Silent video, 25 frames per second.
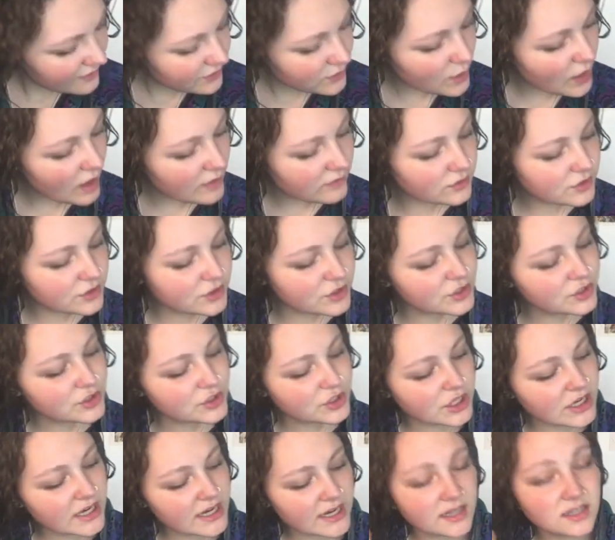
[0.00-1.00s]
you ever
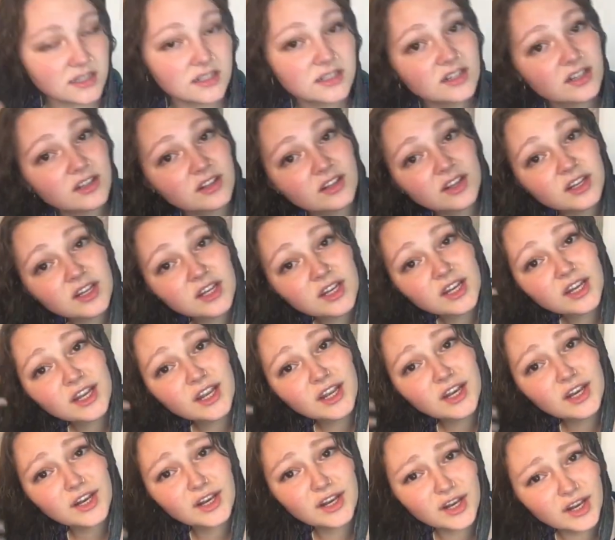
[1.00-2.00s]
streaked?
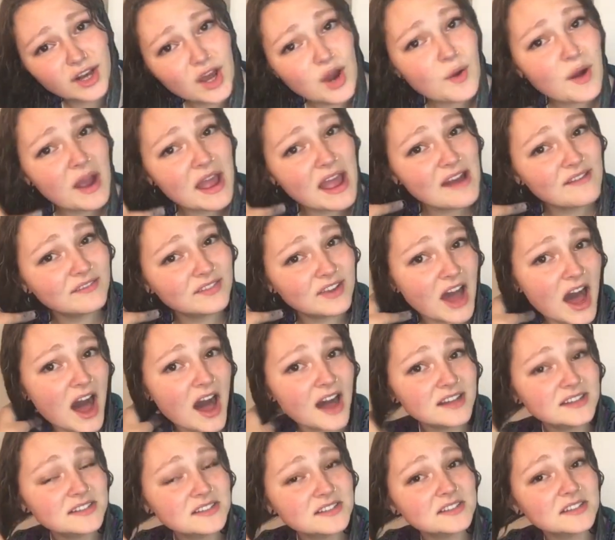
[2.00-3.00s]
No, I have
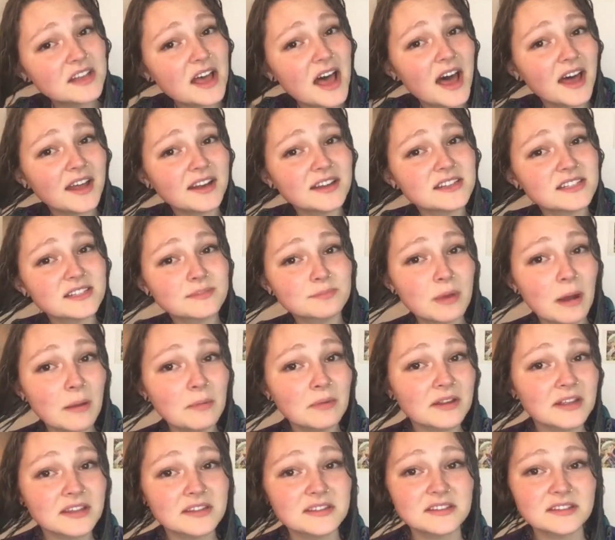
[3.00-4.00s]
not. That is
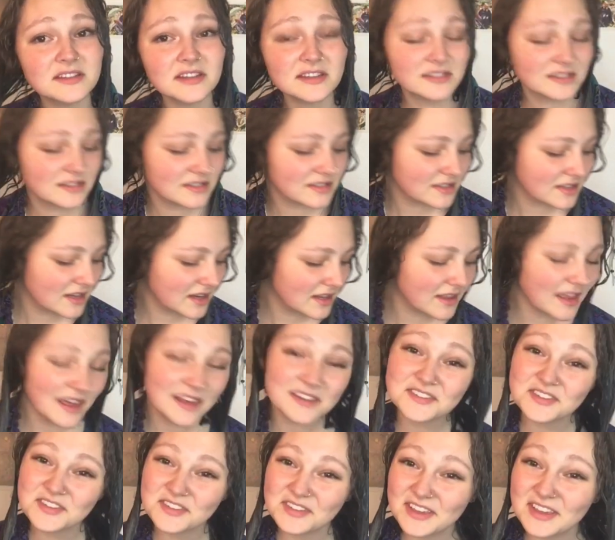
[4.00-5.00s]
public indecency and that
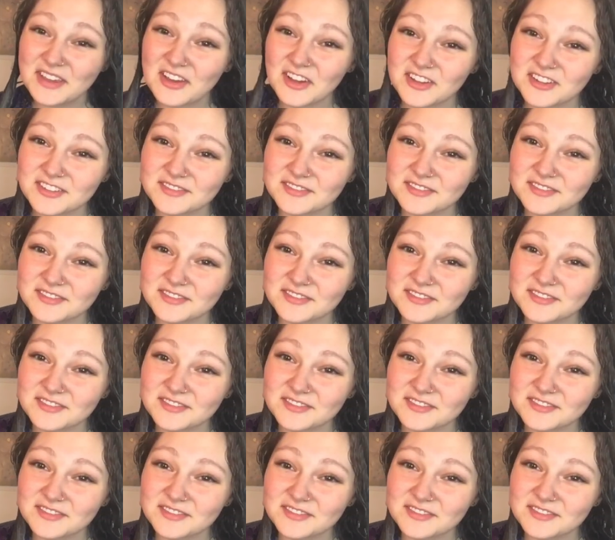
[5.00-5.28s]
is illegal.